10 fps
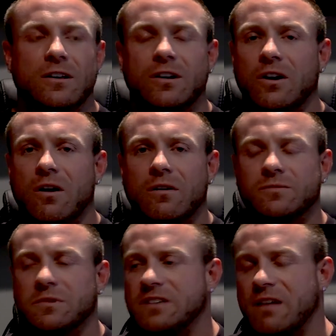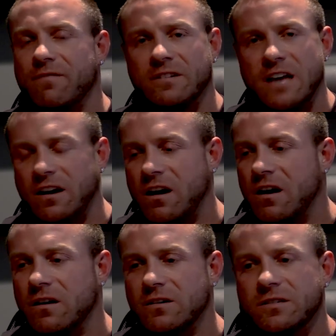You know, I was with Steph for 10
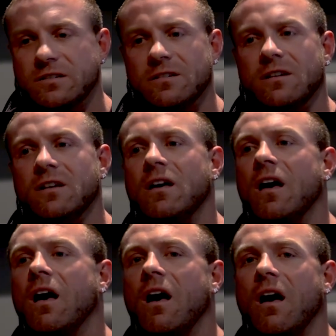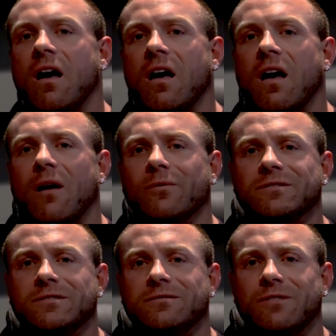years. I
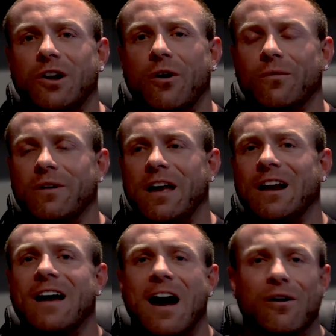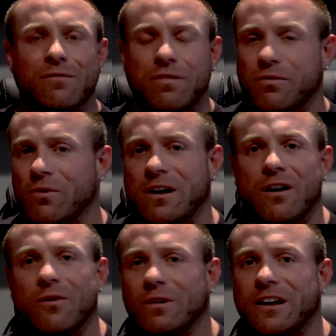was, you know, in and out of
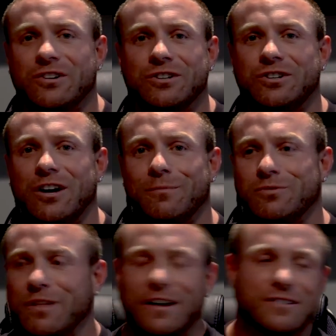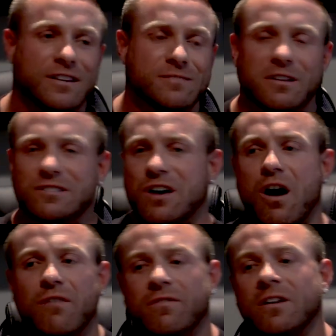3-year relationships with like 6 months
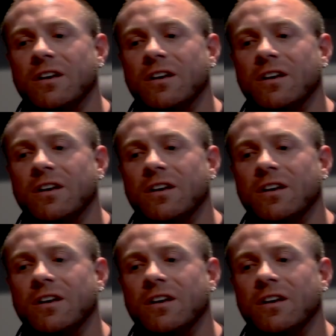off.